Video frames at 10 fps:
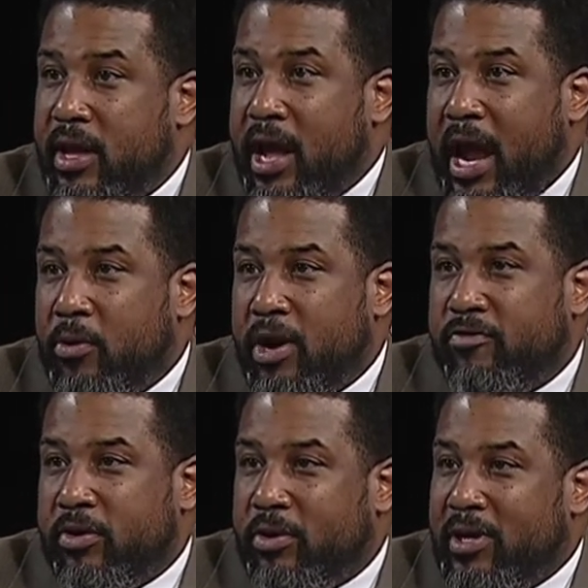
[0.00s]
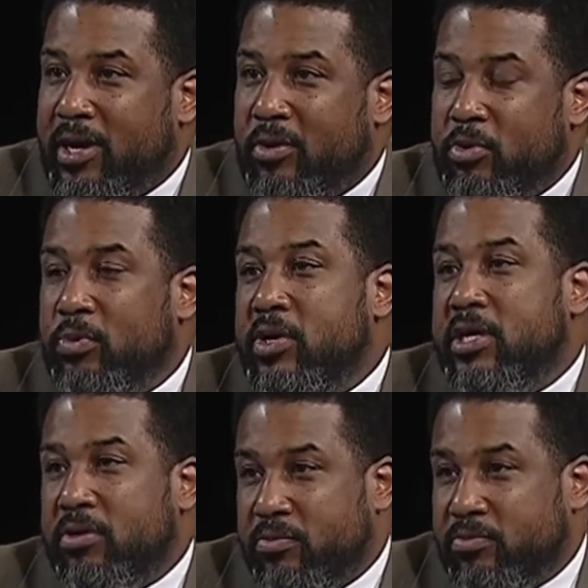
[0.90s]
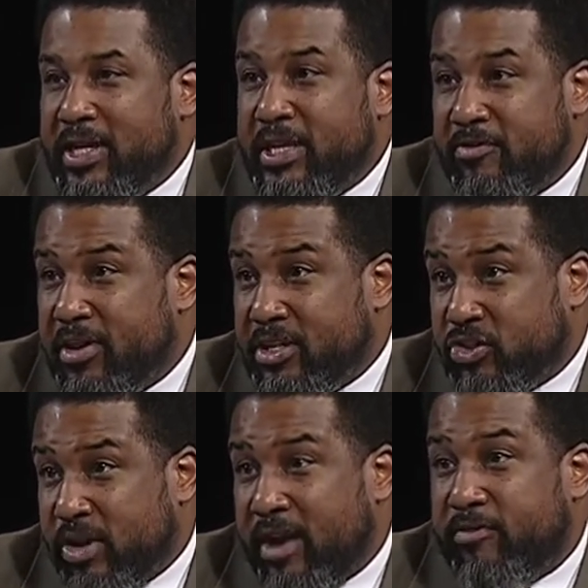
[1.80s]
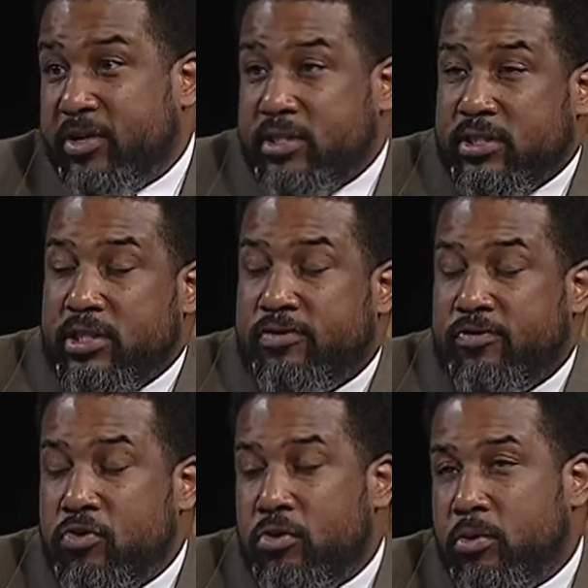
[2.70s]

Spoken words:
However, we will, in the event that Stratford is full,